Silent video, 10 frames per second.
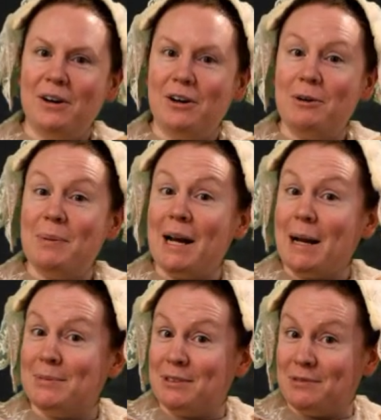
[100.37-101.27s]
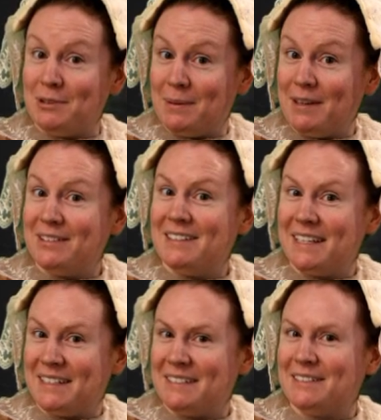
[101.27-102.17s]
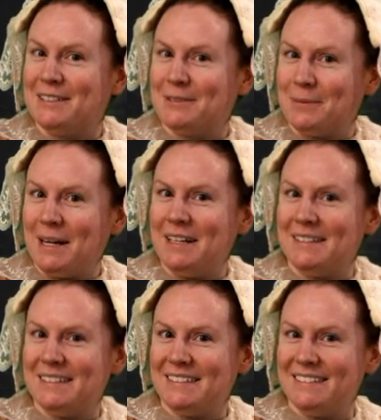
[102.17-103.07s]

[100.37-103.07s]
Or perhaps a few other ladies as well.